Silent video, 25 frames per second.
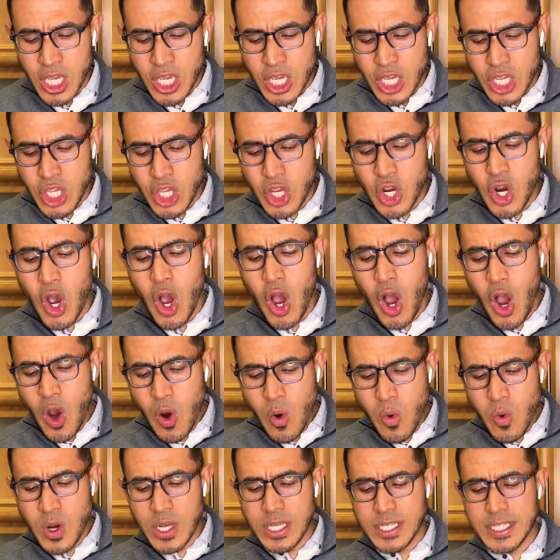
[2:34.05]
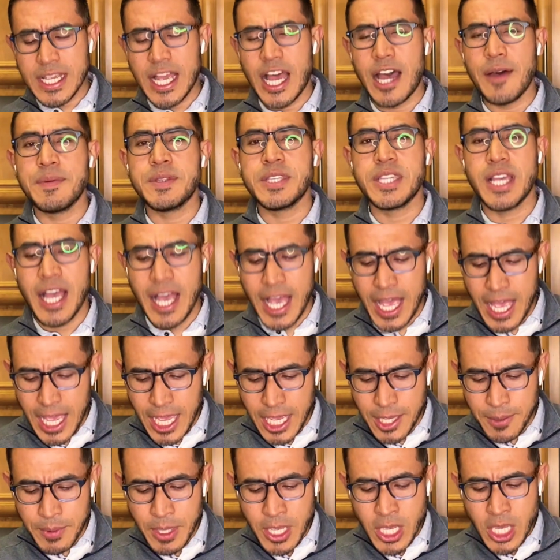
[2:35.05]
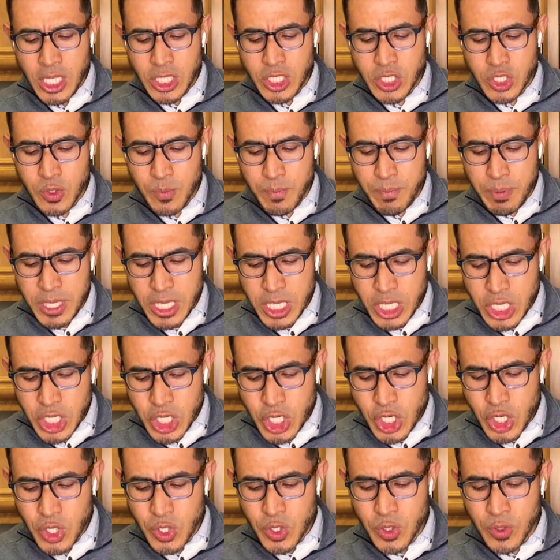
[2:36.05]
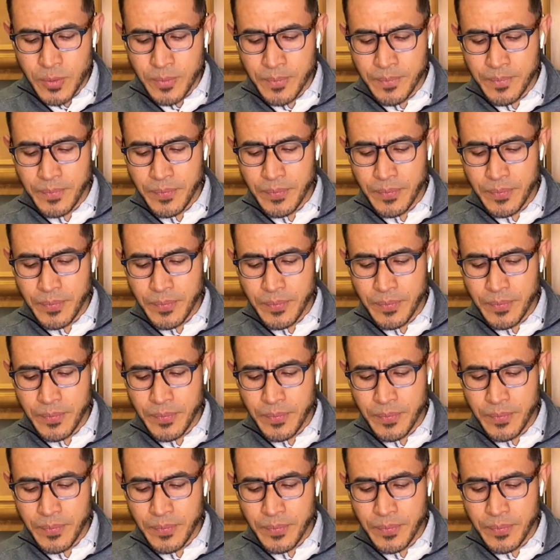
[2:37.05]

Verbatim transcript: you always have time to be you.